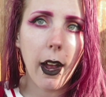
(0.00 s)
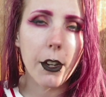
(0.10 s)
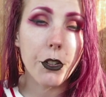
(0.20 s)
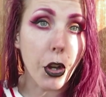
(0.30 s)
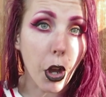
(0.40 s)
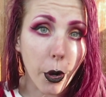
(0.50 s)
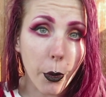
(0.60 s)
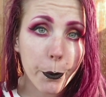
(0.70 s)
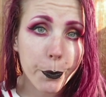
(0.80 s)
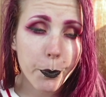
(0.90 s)

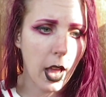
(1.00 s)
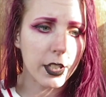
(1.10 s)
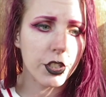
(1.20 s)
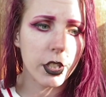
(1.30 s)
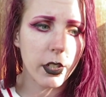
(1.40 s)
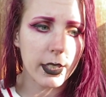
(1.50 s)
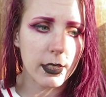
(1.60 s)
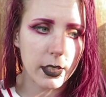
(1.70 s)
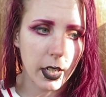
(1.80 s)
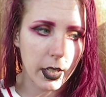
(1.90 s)
No. Last year I
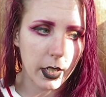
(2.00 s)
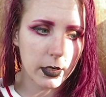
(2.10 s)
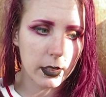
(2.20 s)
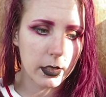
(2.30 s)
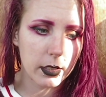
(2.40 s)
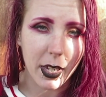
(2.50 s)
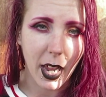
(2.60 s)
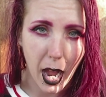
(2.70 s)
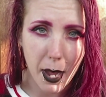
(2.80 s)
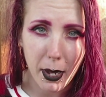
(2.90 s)
didn't. My
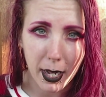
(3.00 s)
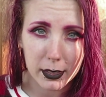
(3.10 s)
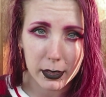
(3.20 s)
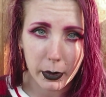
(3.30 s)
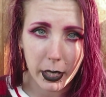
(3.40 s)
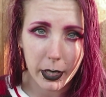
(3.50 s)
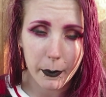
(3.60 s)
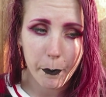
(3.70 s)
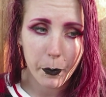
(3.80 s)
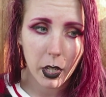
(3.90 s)
cat passed away.